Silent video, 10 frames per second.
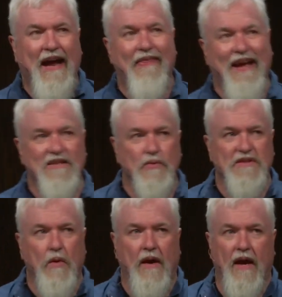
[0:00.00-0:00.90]
And that's
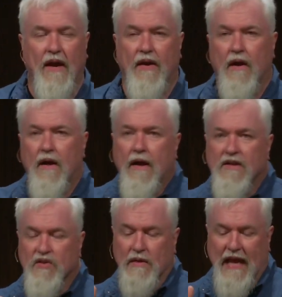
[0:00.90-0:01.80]
what's going on here.
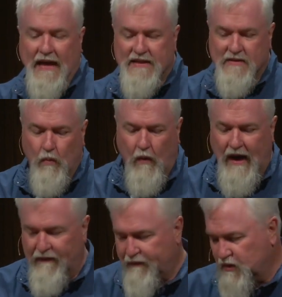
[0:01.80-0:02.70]
So Lot's
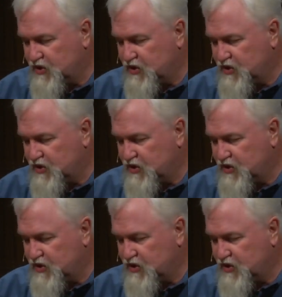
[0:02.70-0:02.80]
wife,